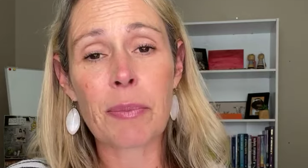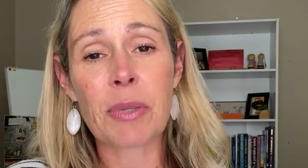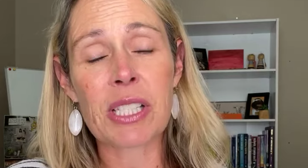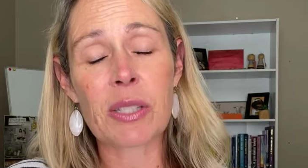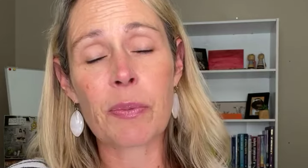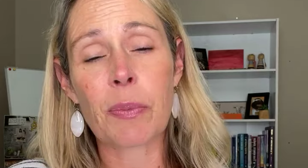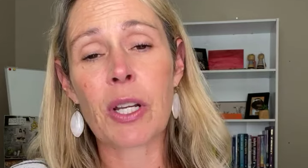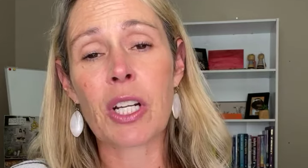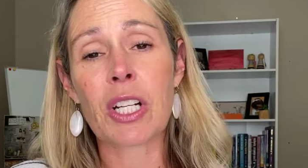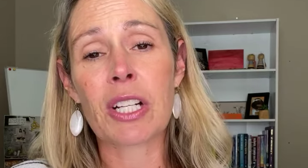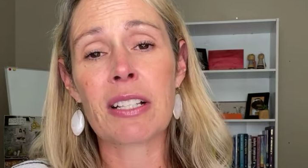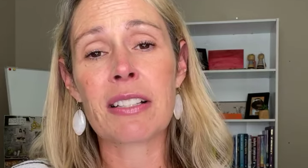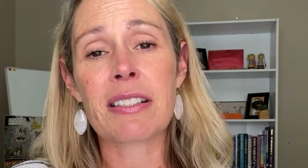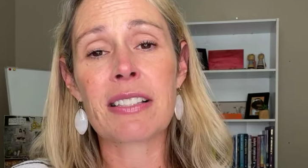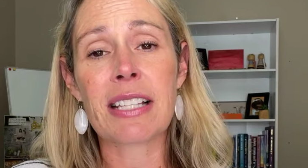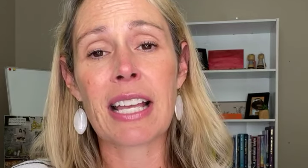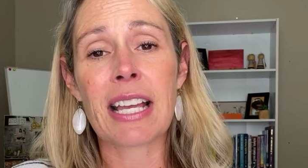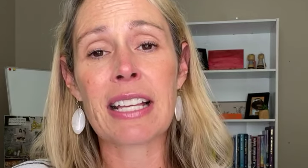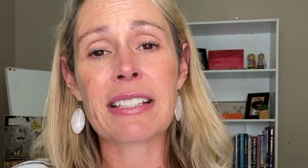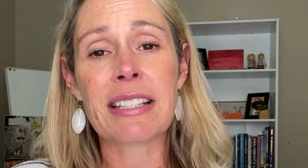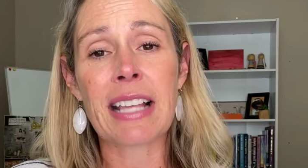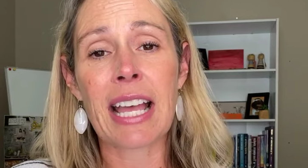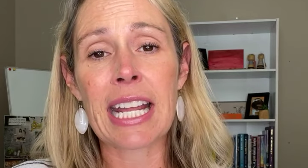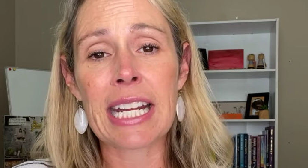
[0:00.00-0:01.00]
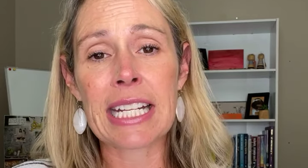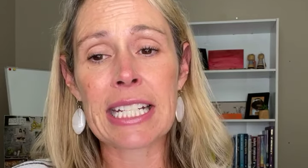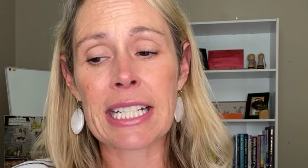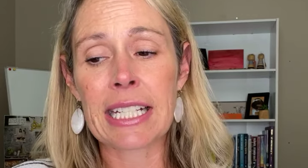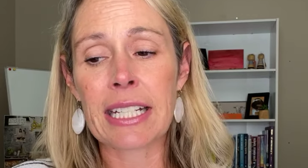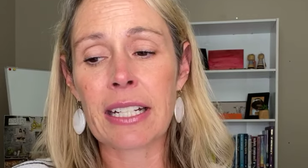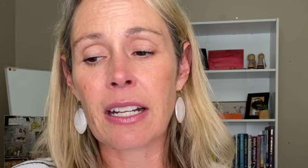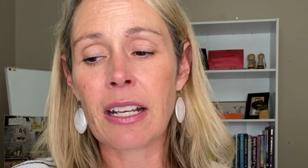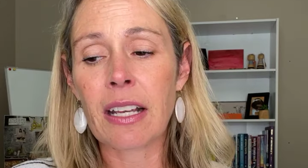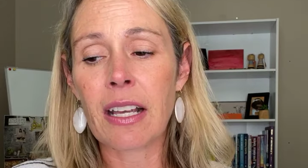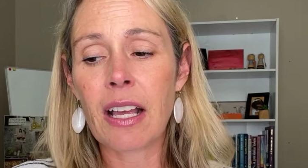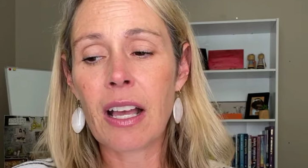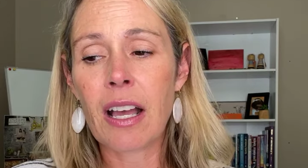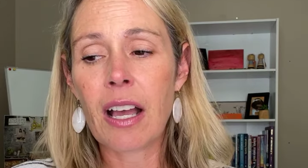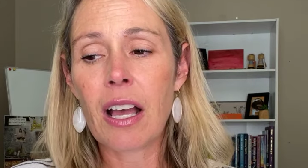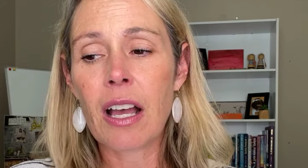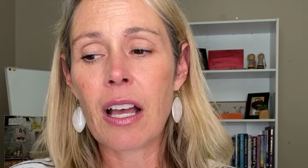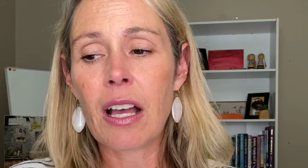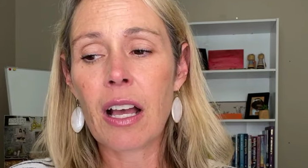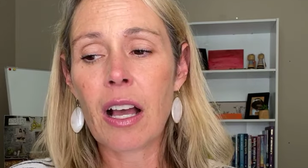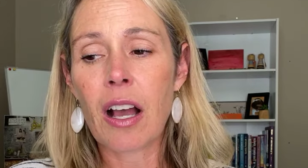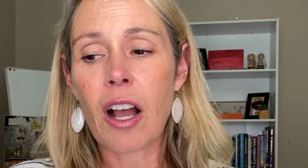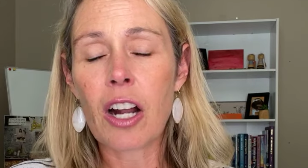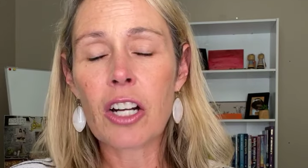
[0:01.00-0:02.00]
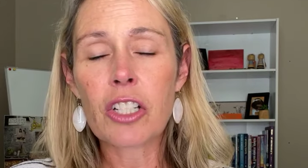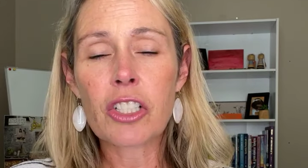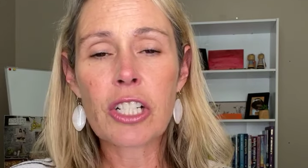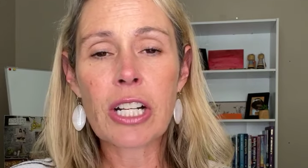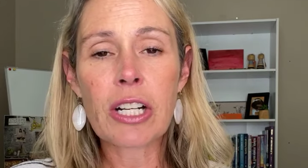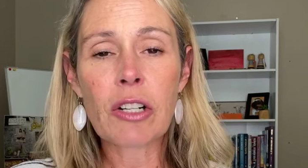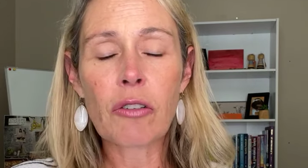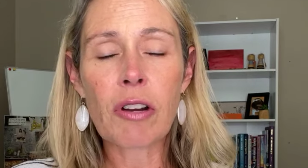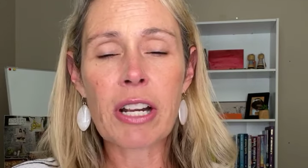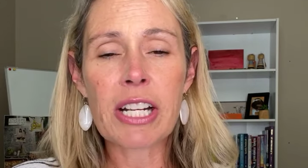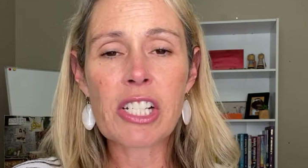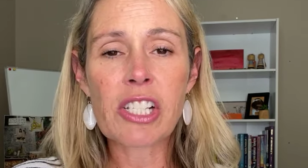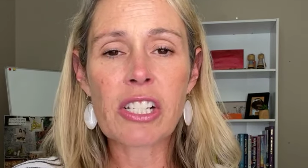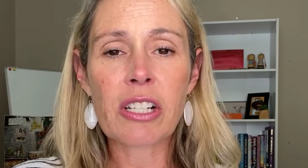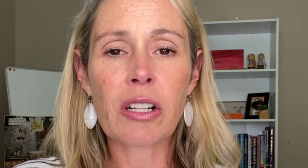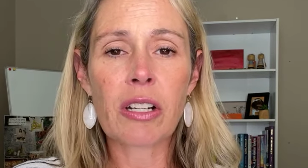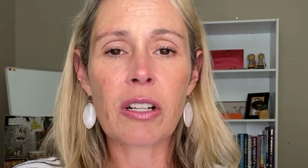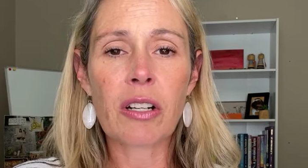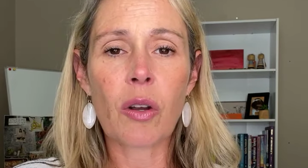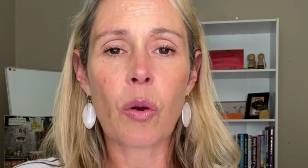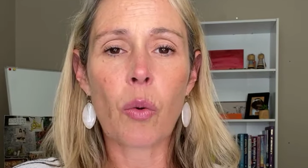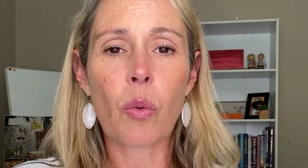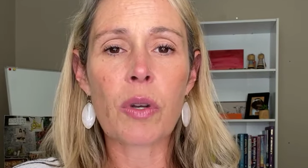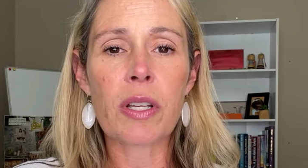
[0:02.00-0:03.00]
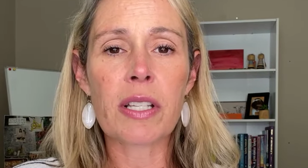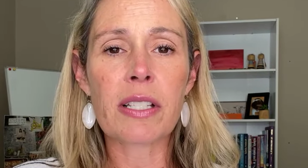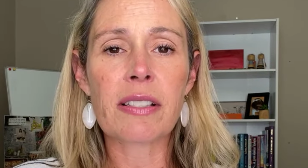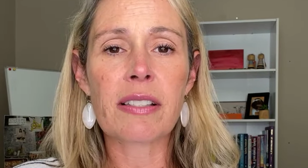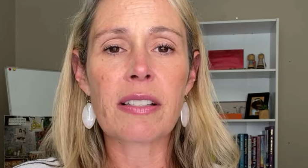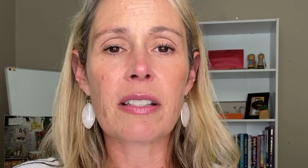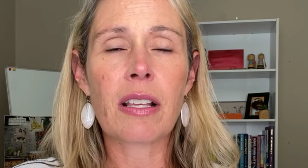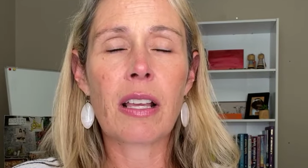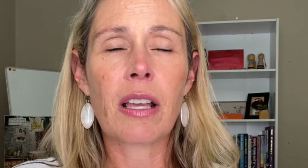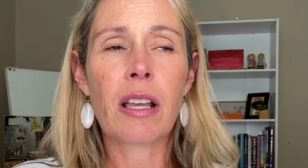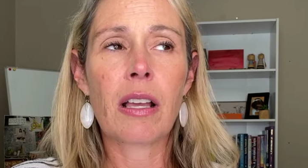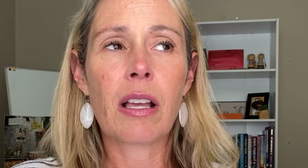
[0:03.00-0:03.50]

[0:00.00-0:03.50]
experience as I did. Our generation was